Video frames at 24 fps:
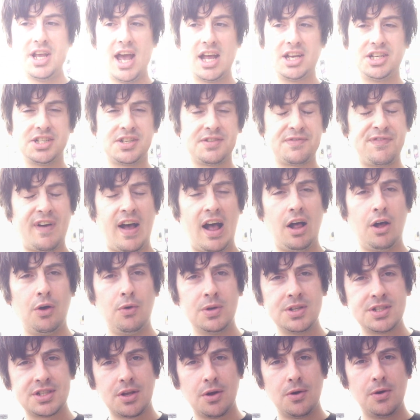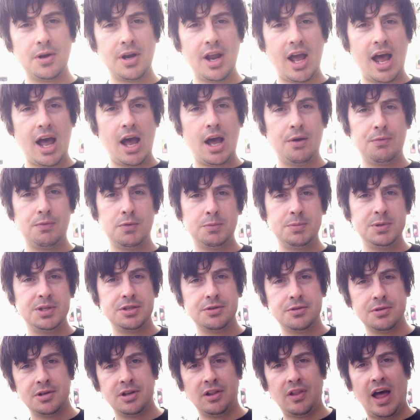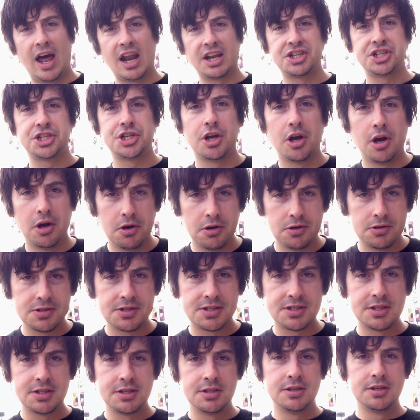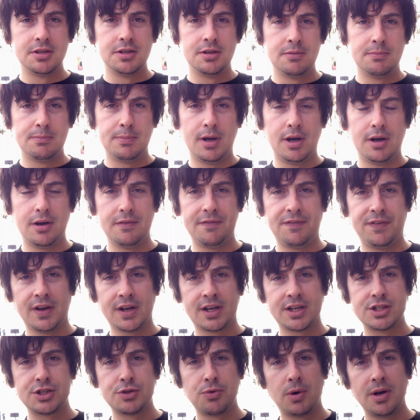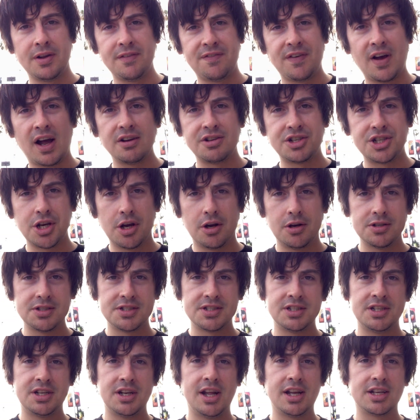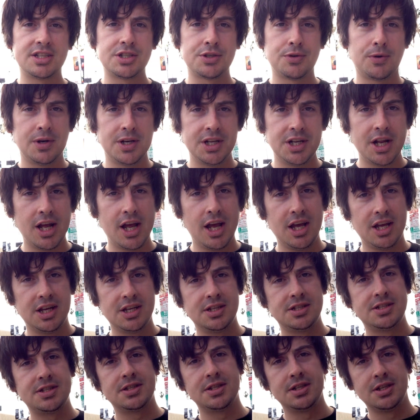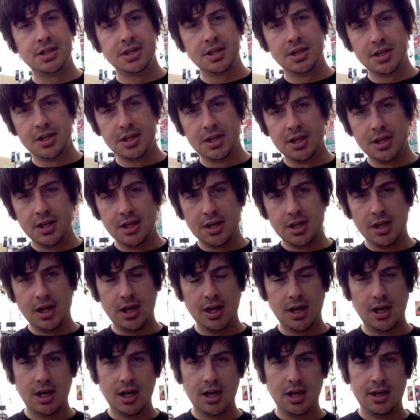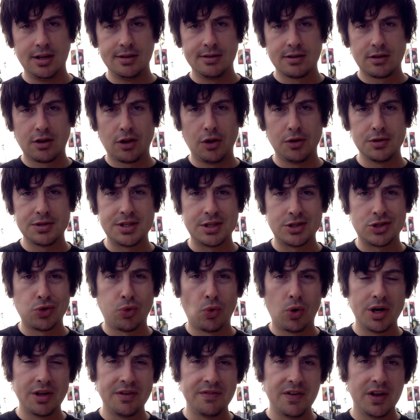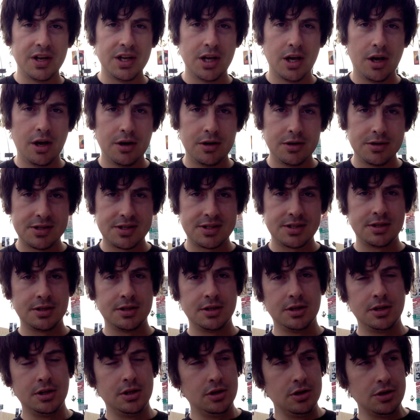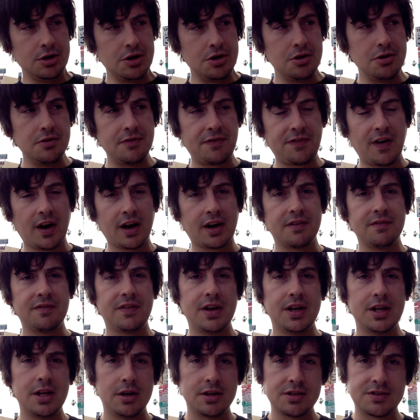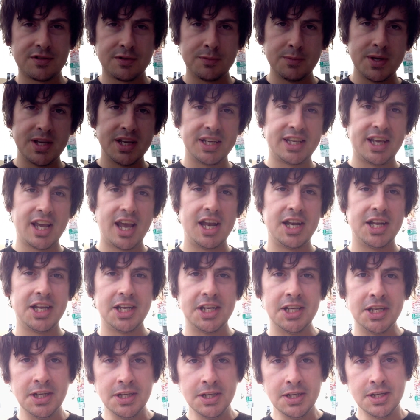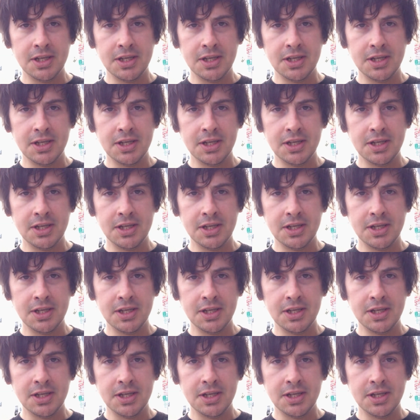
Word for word: yeah, just follow what's going on. We'll be doing a lot of shows, about fucking 25 shows in the next 20 days. Uh, close to 20 videos, new fucking videos from me and Kenny.